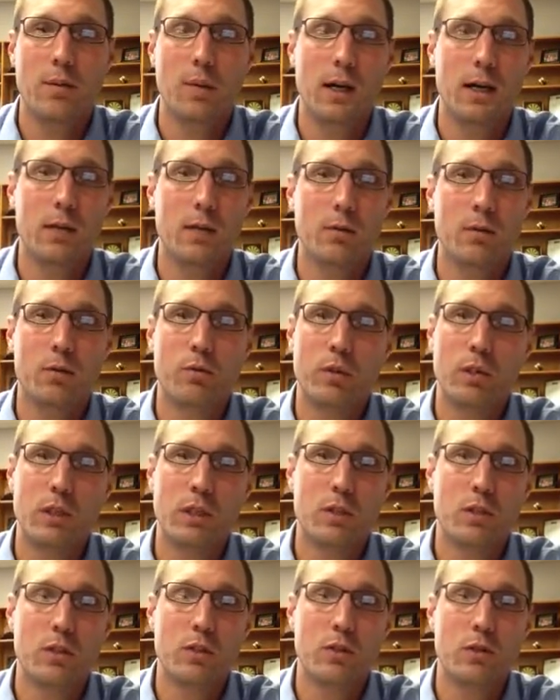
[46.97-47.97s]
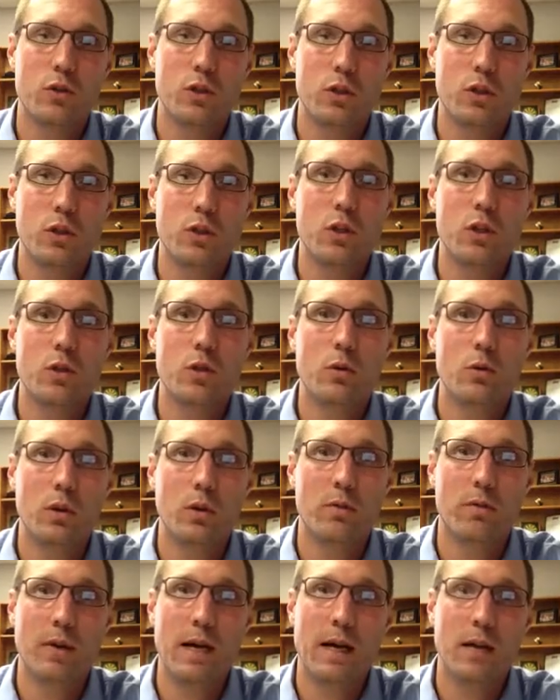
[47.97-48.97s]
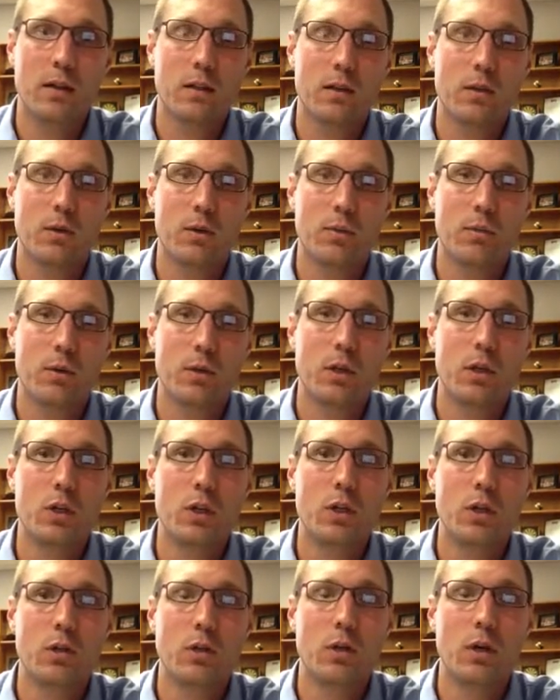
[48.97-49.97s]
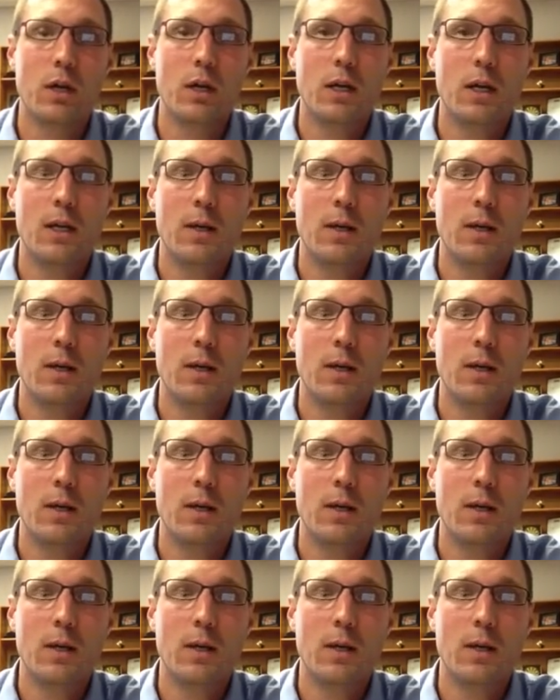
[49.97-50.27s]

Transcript: either between the institution and you or the faculty member and you,